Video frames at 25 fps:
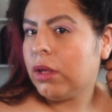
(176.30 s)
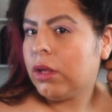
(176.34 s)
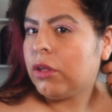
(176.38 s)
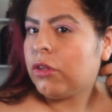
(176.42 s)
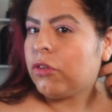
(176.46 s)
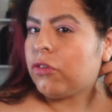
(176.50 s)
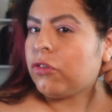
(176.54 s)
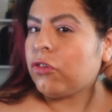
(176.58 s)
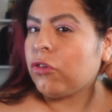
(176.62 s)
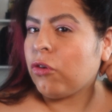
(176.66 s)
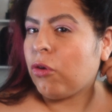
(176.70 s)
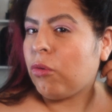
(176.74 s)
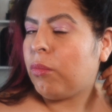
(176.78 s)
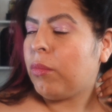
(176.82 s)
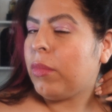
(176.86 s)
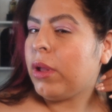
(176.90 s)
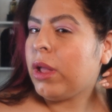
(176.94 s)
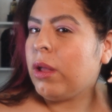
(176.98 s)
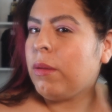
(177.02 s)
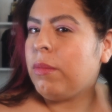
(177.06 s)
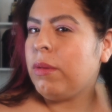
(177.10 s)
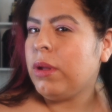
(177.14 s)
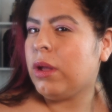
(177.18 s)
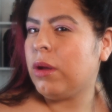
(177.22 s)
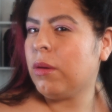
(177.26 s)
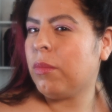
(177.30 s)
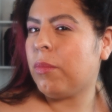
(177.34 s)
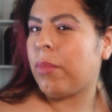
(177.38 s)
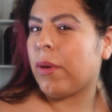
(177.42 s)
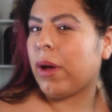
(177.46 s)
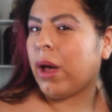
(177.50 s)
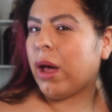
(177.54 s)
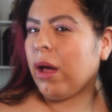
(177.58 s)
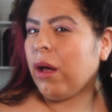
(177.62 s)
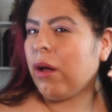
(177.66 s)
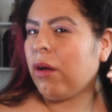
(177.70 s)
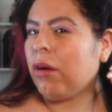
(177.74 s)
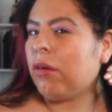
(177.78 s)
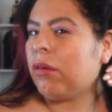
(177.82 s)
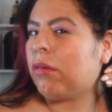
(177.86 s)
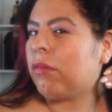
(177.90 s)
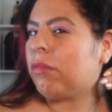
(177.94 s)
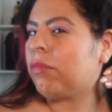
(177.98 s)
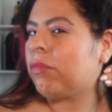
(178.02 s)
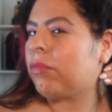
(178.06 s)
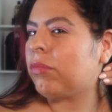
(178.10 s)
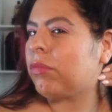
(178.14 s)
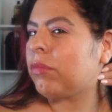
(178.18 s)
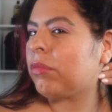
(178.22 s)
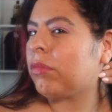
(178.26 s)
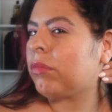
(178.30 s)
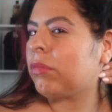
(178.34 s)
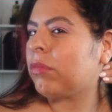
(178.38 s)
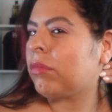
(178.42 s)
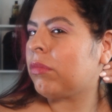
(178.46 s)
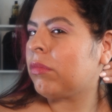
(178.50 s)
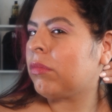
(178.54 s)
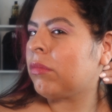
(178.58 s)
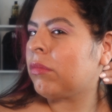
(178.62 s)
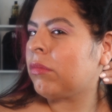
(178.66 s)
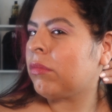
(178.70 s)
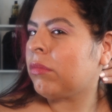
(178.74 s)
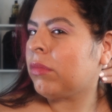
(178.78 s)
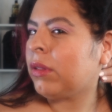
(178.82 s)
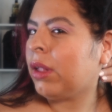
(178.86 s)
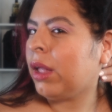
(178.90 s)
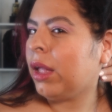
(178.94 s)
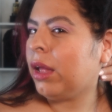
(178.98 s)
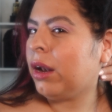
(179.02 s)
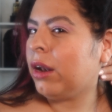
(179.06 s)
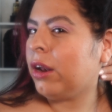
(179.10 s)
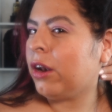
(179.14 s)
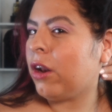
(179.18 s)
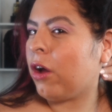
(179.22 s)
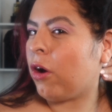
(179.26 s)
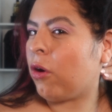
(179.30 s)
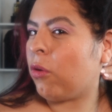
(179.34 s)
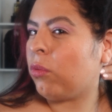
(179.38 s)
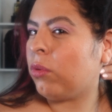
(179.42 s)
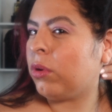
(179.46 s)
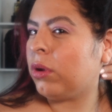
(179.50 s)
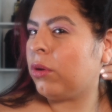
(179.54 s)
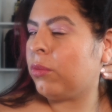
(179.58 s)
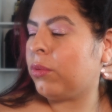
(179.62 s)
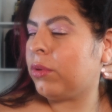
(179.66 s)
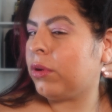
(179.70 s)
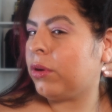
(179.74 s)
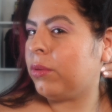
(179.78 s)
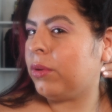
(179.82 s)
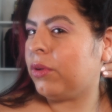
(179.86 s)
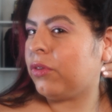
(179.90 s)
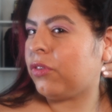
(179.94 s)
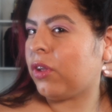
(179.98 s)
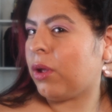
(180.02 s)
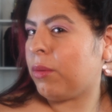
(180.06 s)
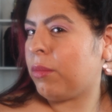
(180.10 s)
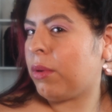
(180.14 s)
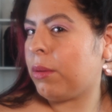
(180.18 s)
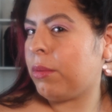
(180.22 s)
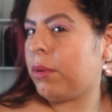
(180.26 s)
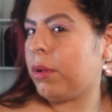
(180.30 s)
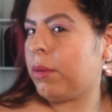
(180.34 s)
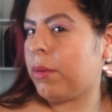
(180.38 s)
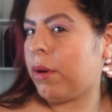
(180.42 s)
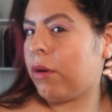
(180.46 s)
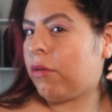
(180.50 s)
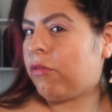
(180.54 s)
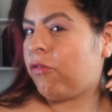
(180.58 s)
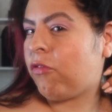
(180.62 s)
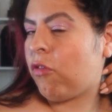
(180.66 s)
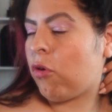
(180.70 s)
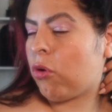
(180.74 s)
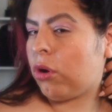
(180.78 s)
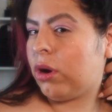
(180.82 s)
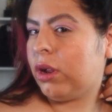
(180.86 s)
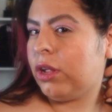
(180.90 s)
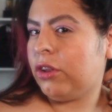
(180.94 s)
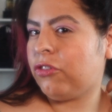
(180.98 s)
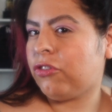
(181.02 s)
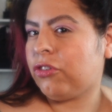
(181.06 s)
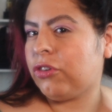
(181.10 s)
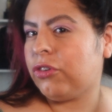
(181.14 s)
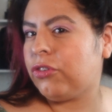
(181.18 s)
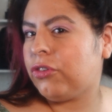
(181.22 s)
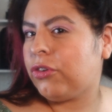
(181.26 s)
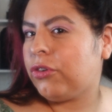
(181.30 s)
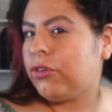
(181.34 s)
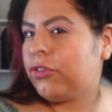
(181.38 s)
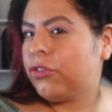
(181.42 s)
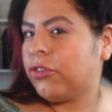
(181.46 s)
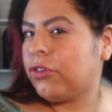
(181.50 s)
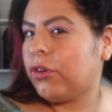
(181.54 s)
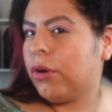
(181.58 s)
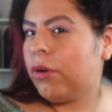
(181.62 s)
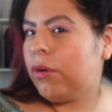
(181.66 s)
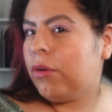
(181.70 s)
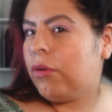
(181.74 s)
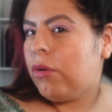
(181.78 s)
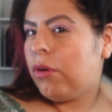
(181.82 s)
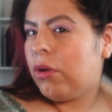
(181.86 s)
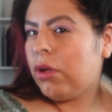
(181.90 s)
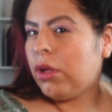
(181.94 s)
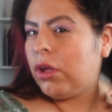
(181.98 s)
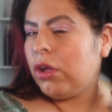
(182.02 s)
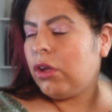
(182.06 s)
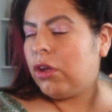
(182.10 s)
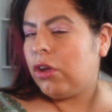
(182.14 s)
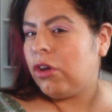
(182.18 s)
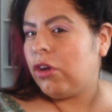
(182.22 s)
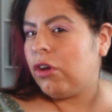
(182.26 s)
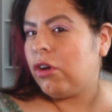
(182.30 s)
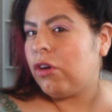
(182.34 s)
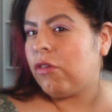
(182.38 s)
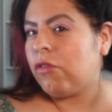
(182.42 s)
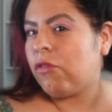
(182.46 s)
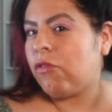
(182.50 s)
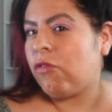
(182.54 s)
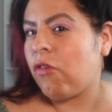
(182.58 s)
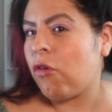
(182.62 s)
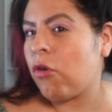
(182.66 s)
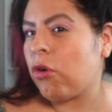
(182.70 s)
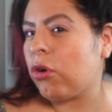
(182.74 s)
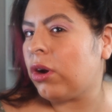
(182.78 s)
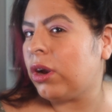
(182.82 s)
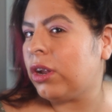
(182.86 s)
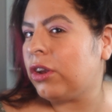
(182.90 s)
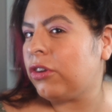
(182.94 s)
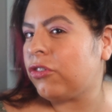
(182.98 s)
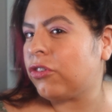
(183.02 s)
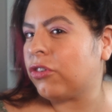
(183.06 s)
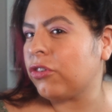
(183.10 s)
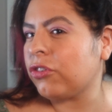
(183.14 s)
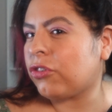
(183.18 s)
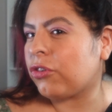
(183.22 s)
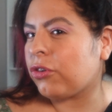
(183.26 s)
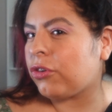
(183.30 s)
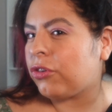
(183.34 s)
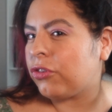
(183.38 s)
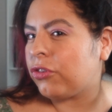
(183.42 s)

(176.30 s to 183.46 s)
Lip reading: So maybe about, I don't know, what do we say? Maybe about 4 inches or so? 4 inches or